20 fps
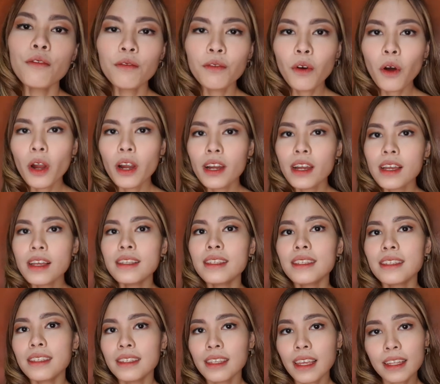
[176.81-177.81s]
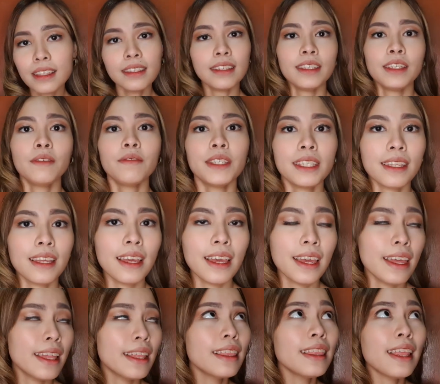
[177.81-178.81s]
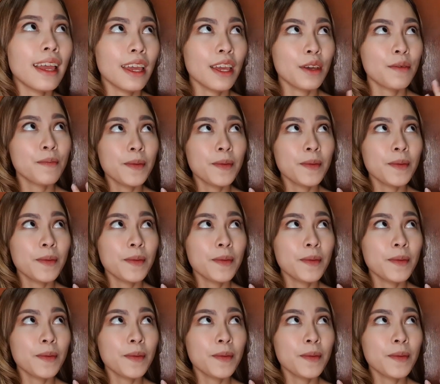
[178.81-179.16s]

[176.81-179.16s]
For sensitive skin like